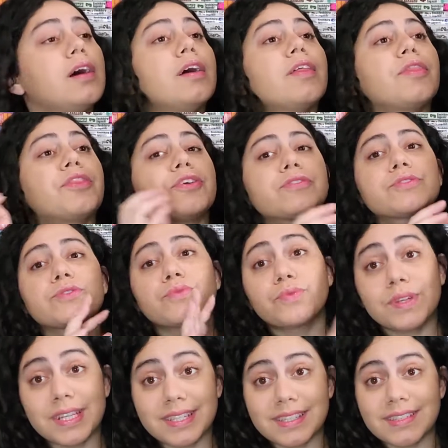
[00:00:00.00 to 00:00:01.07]
there's a
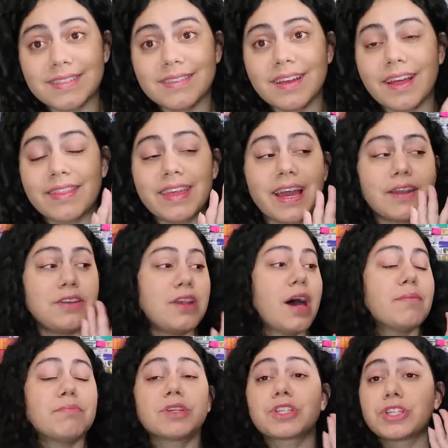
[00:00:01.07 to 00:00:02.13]
reason that
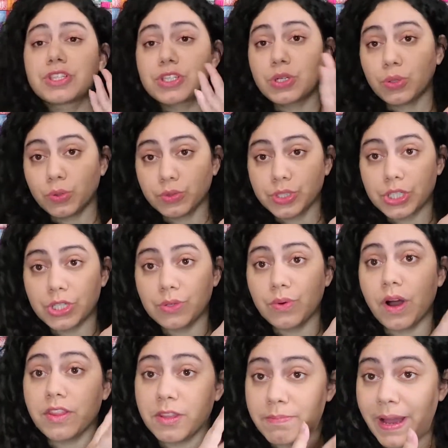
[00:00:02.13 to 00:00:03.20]
not much is told to you
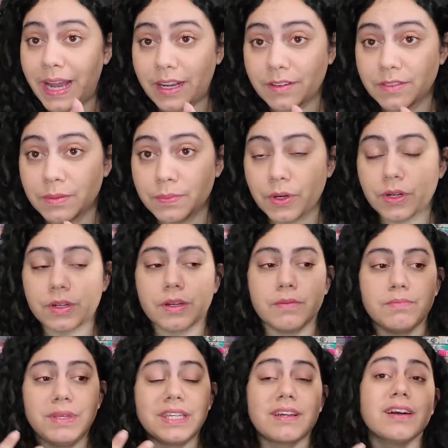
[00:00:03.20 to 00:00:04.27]
on the back of the book
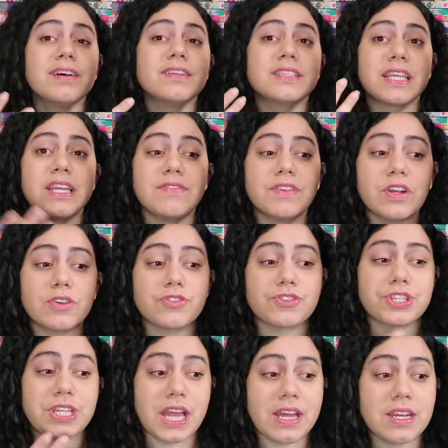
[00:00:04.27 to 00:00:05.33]
because even
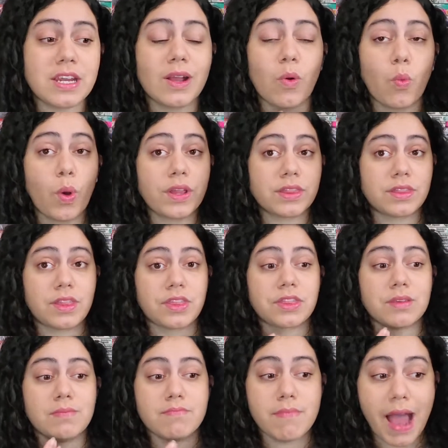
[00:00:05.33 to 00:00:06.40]
understanding what the
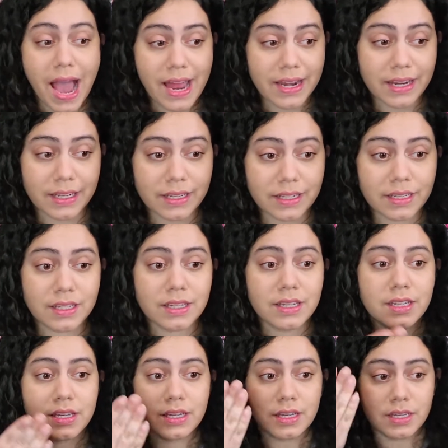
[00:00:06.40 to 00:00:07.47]
thematic
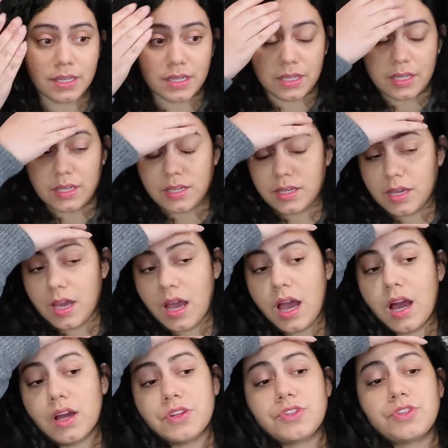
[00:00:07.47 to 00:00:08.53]
uh,